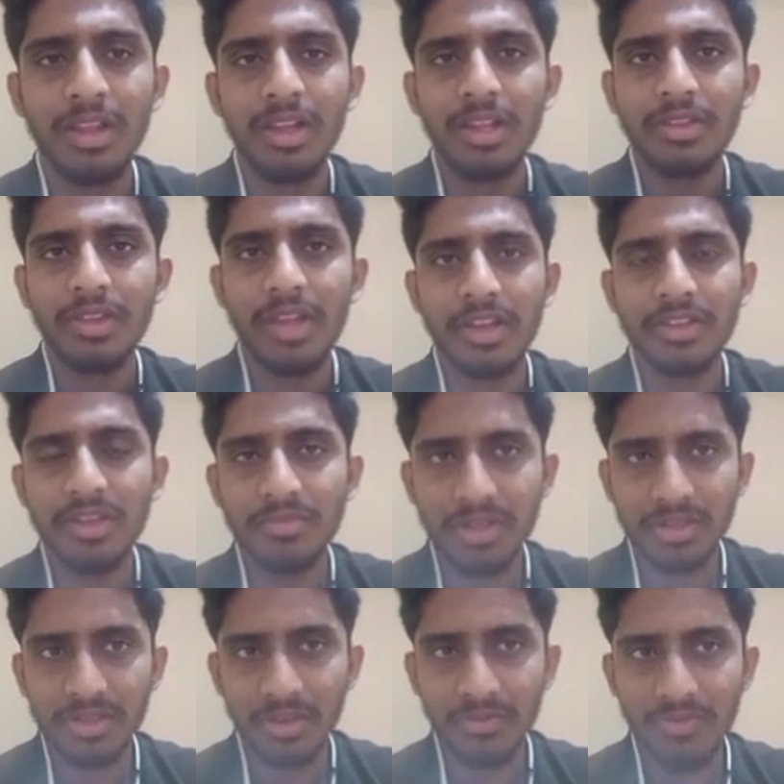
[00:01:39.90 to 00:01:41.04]
The
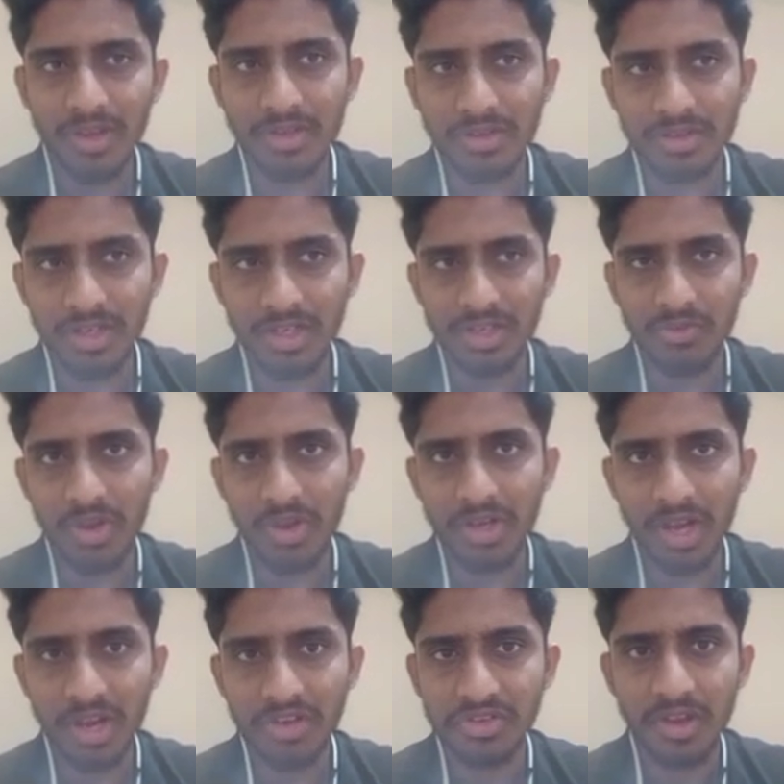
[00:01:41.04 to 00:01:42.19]
assumptions of the chi-square
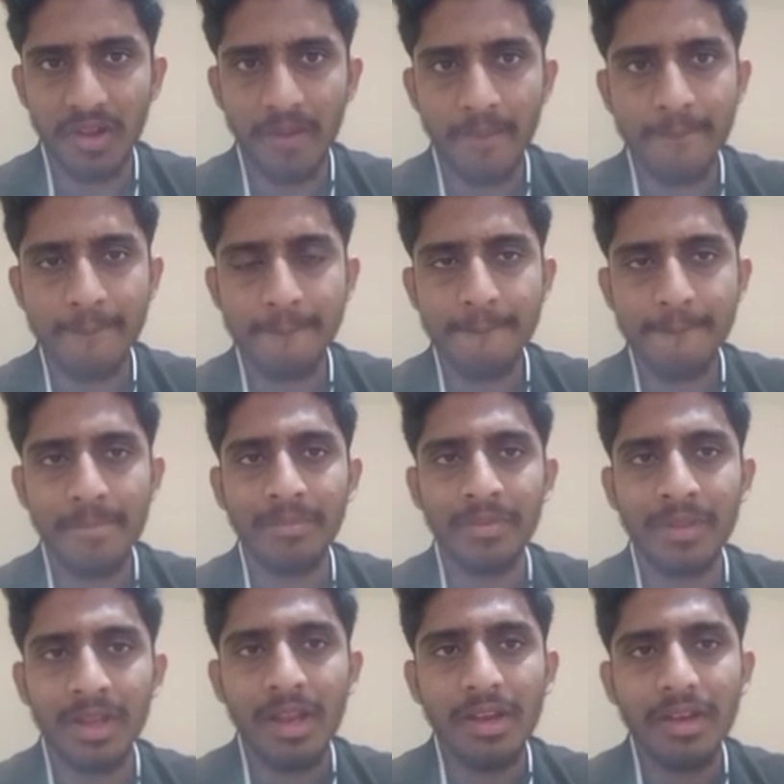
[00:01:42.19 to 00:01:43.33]
test.
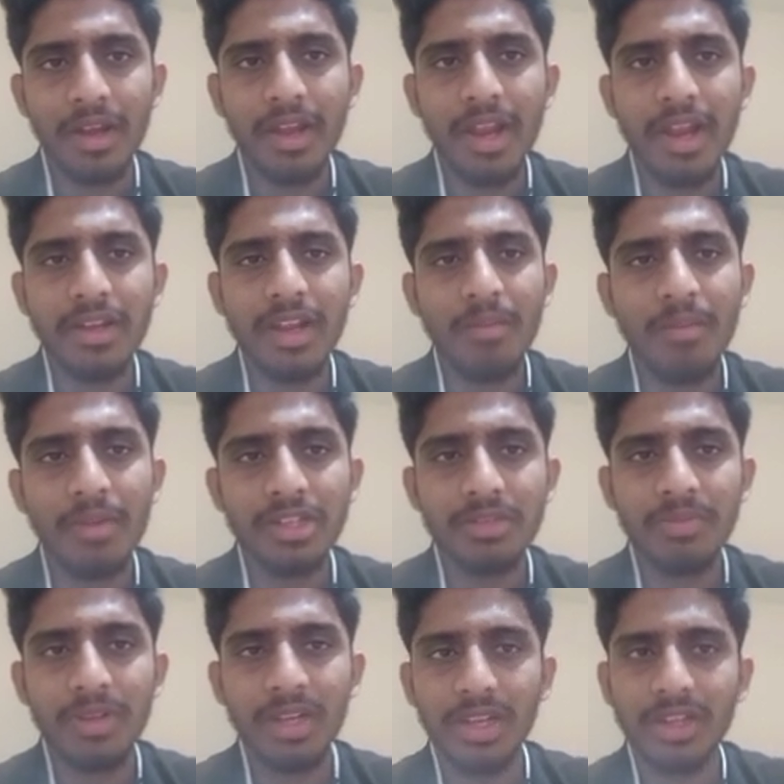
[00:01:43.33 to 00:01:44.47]
The data
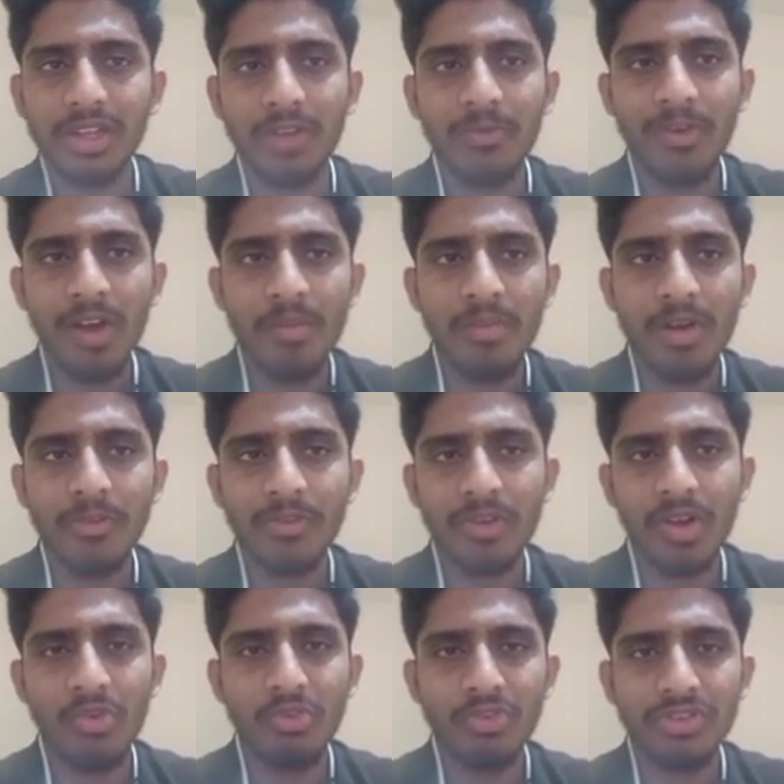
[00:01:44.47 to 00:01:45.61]
must be in the form of
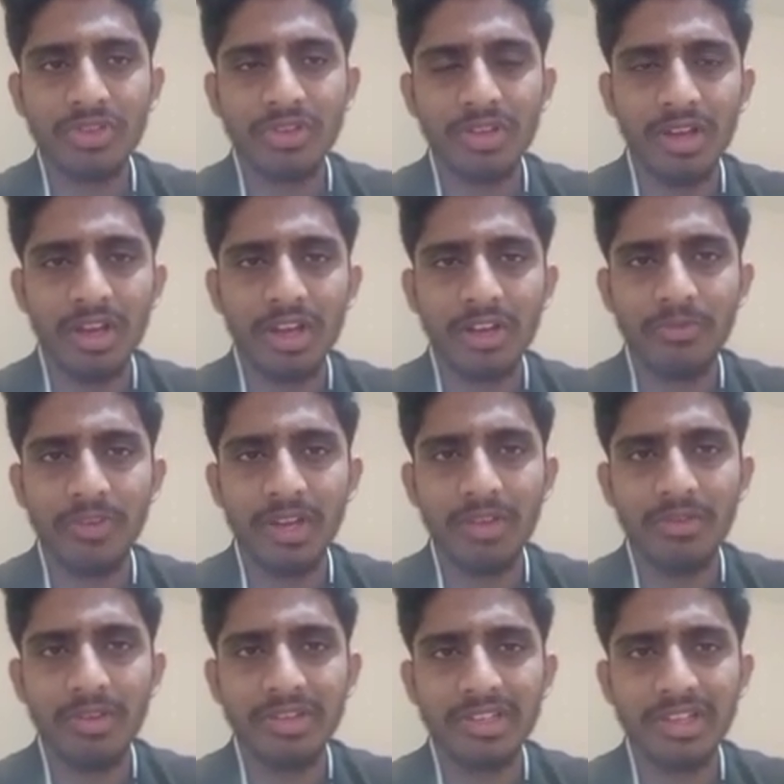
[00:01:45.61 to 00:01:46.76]
counts or
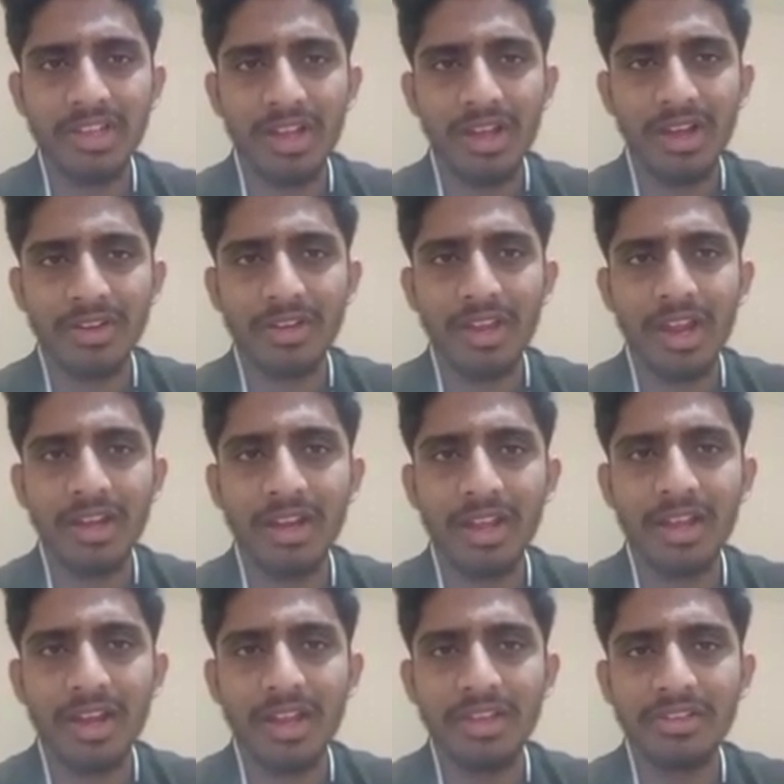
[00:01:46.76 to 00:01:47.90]
frequency or
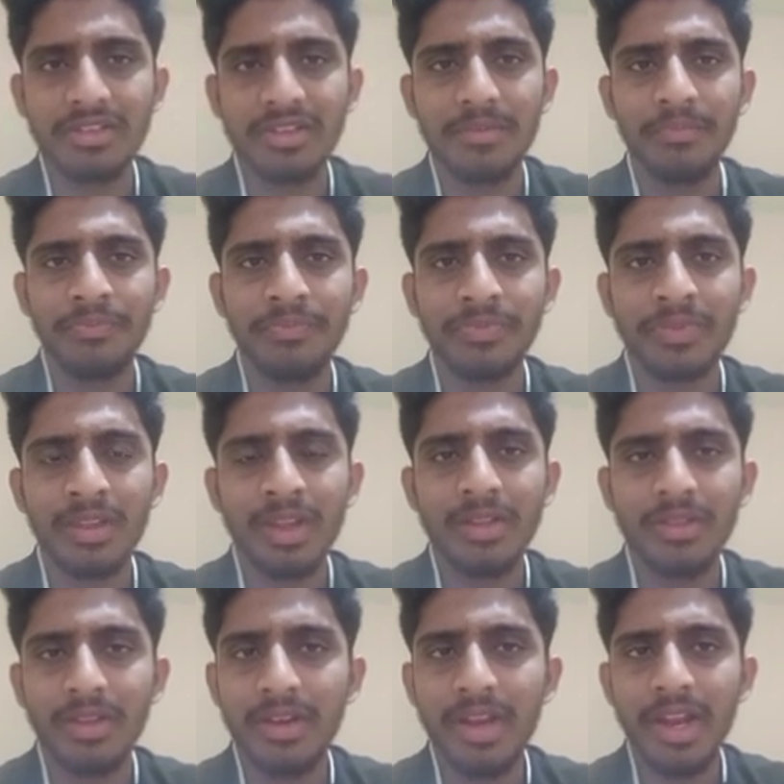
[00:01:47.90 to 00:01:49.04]
categorized.
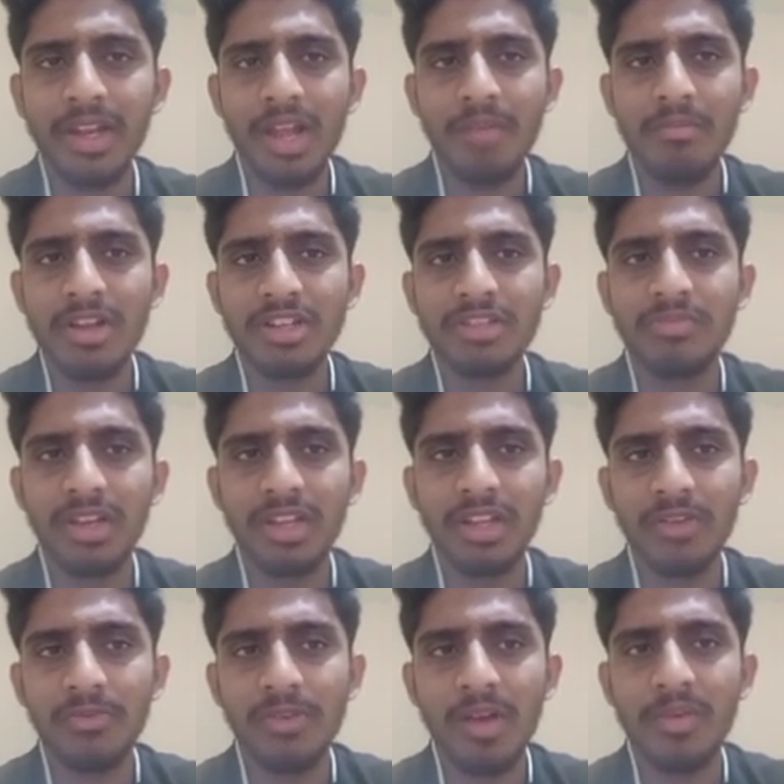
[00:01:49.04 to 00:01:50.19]
The data must be in
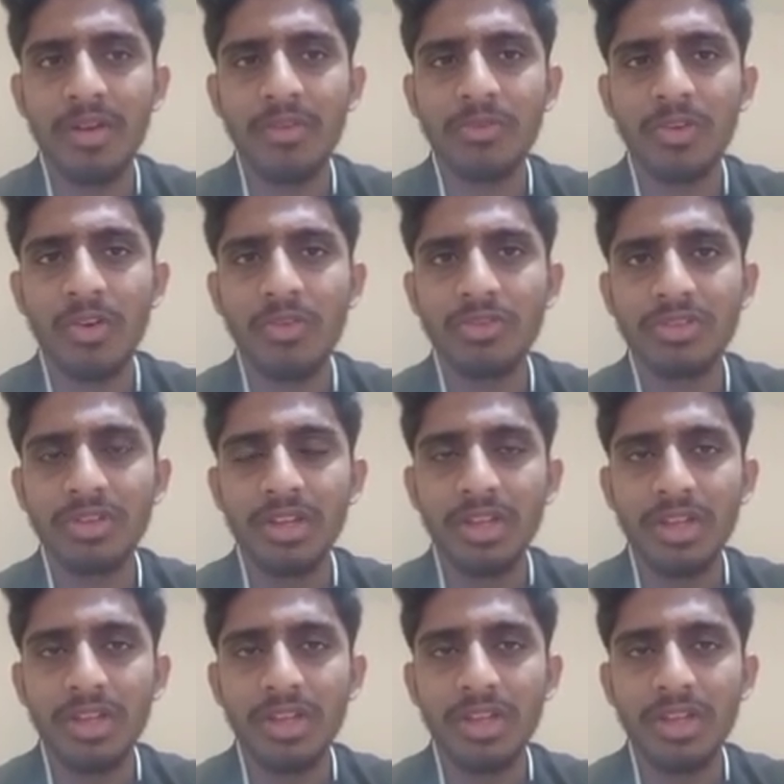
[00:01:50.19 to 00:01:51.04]
the form of counts.